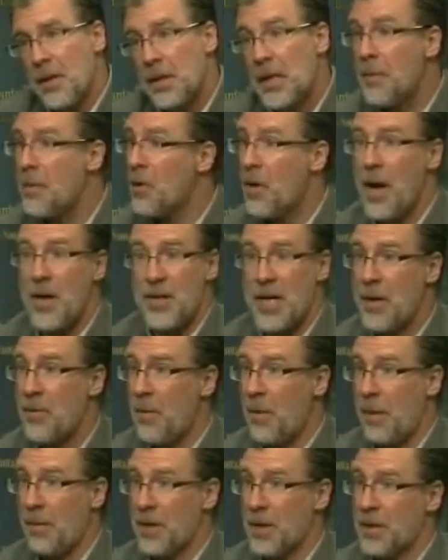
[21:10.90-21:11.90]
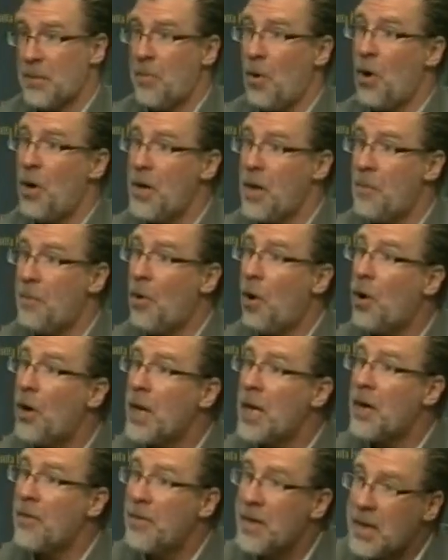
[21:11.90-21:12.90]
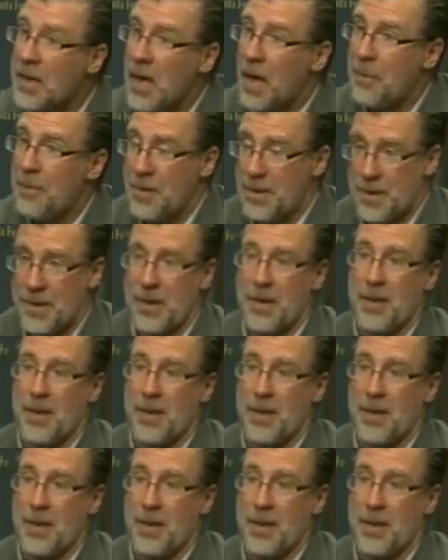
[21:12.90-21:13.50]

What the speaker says: Democrats and Republicans, party of incumbency.